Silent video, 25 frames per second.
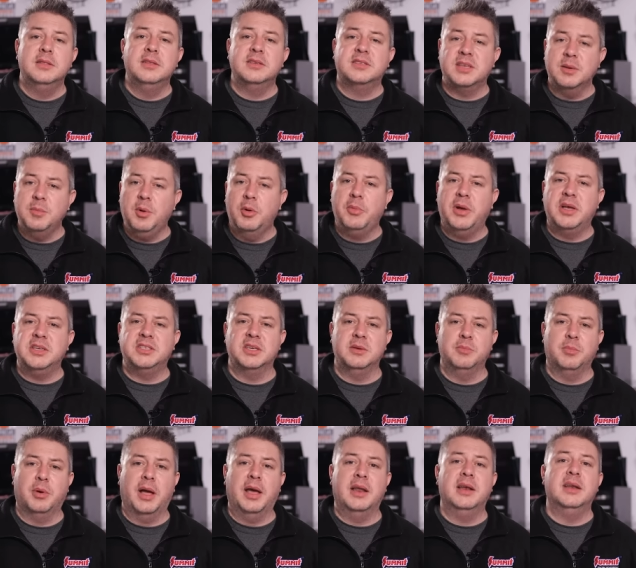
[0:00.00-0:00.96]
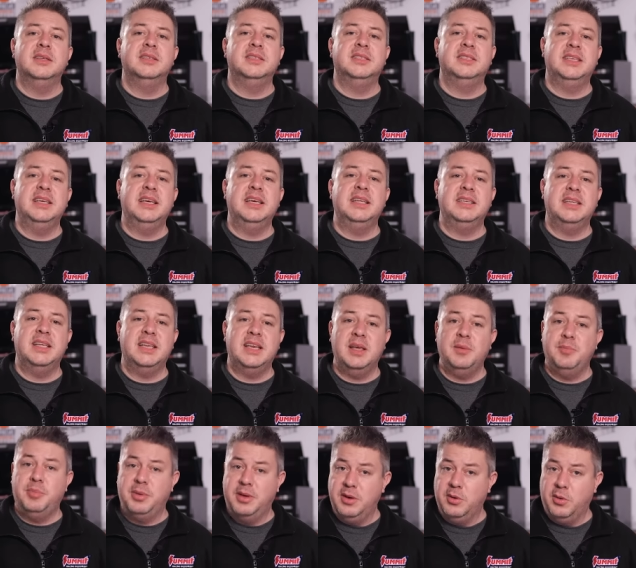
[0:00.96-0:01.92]
The Summit Racing brand
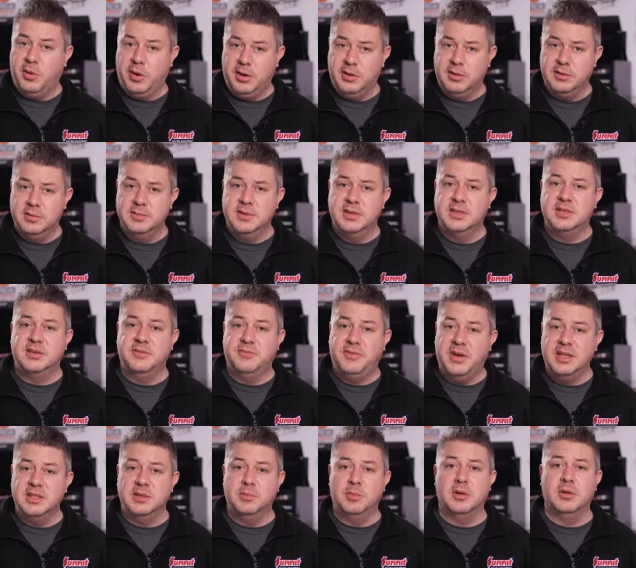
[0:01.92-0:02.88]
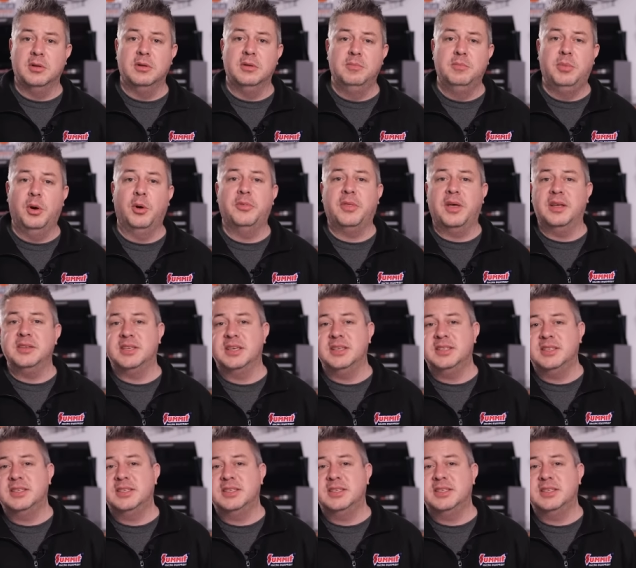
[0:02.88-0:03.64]
ZDDP oil is available both as a